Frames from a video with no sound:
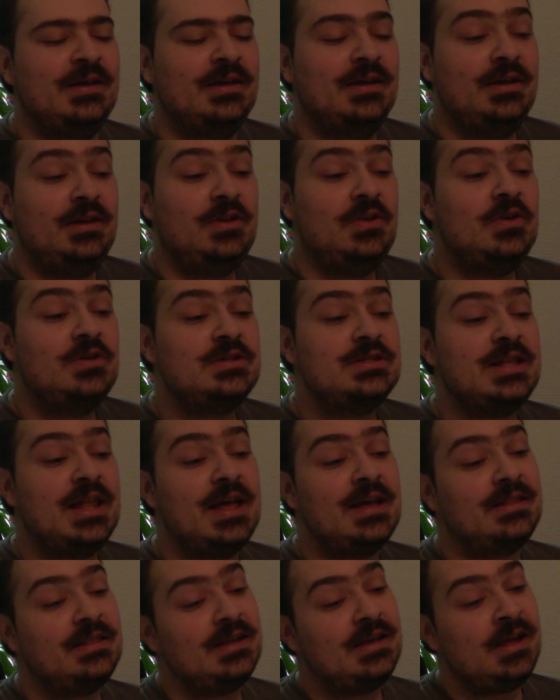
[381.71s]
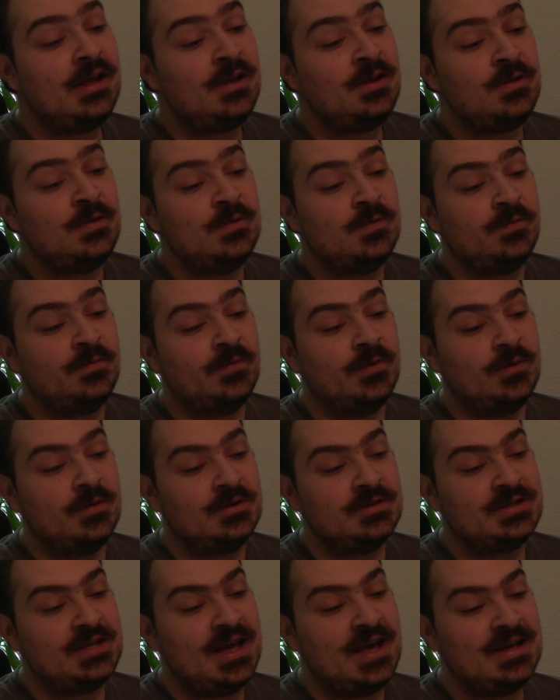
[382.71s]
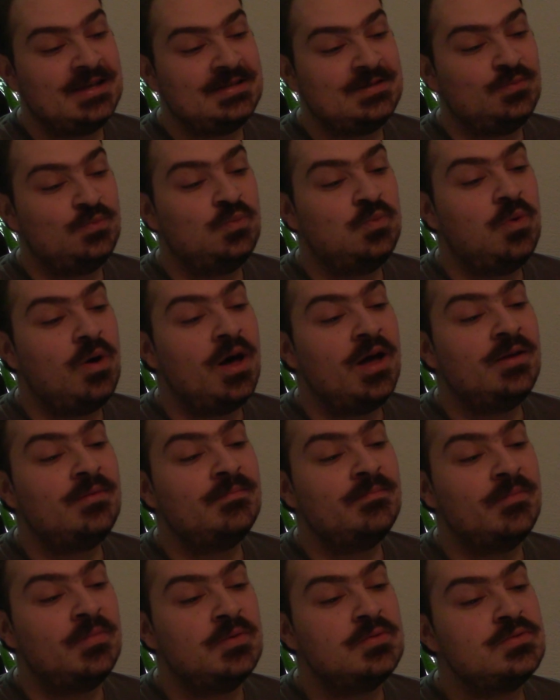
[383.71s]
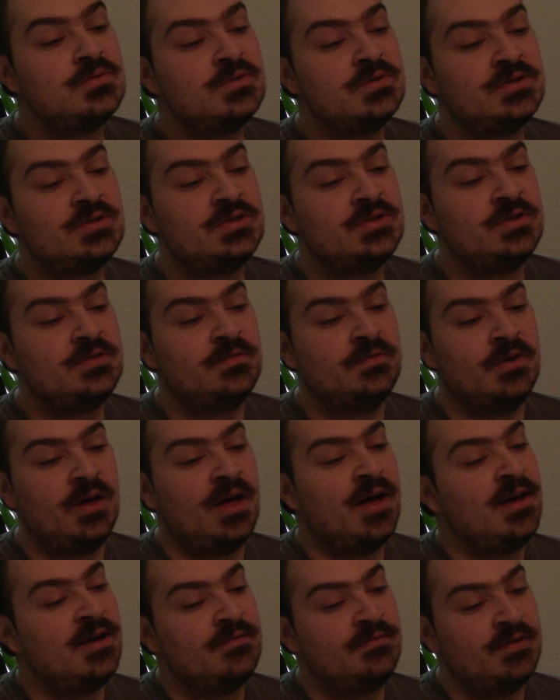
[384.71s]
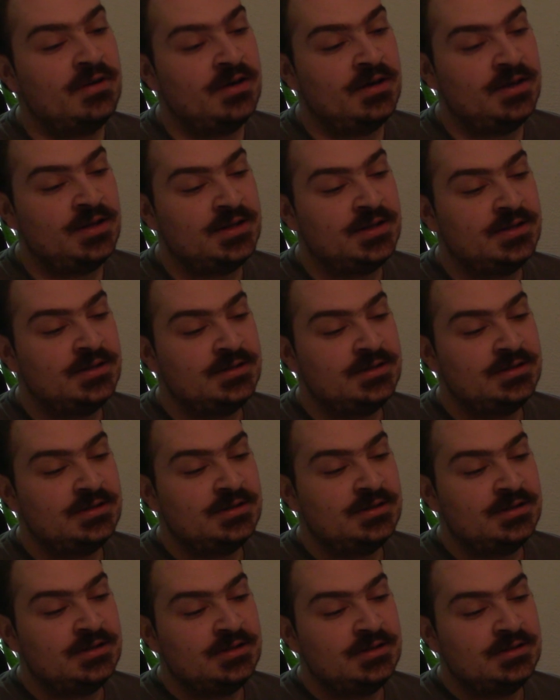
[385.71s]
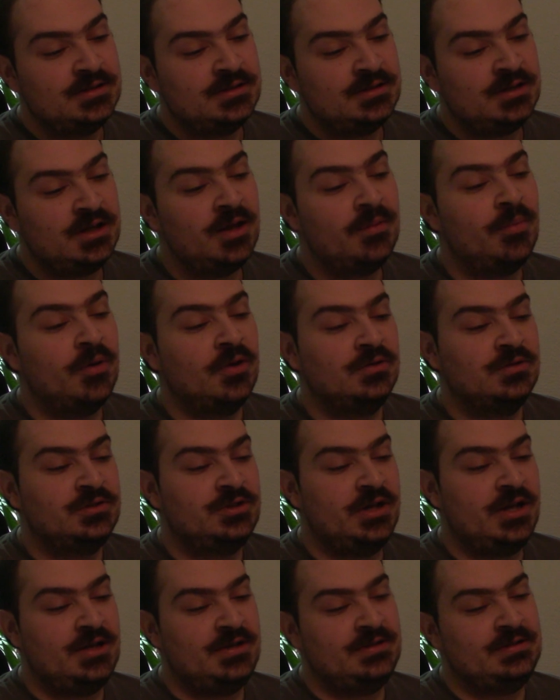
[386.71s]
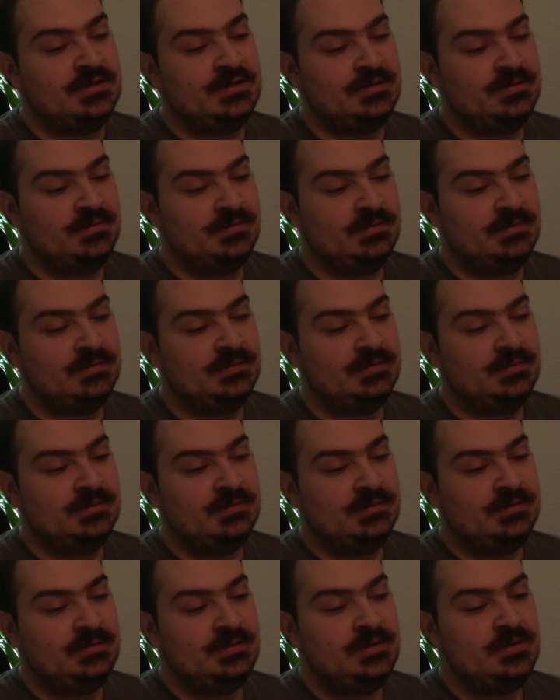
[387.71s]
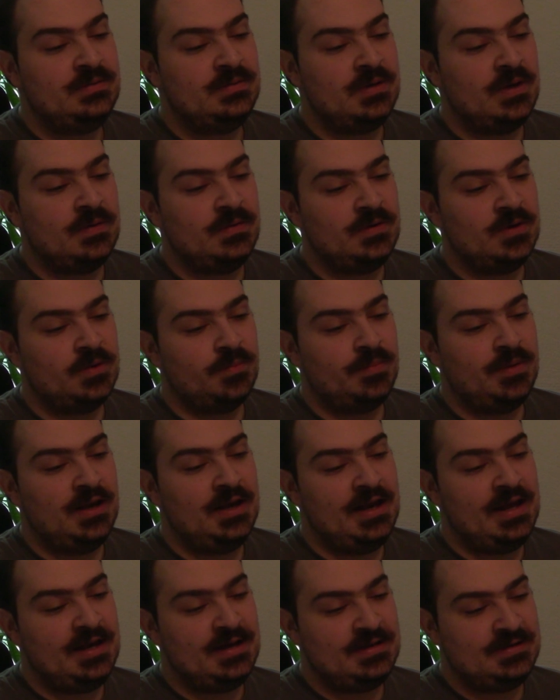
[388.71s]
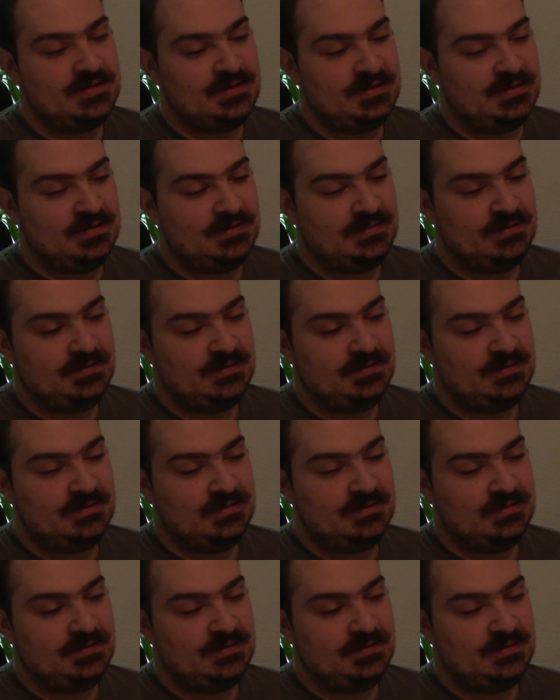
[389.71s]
It looks like the Ginyu Force has one more survivor. Come on, Jeice. You know your place.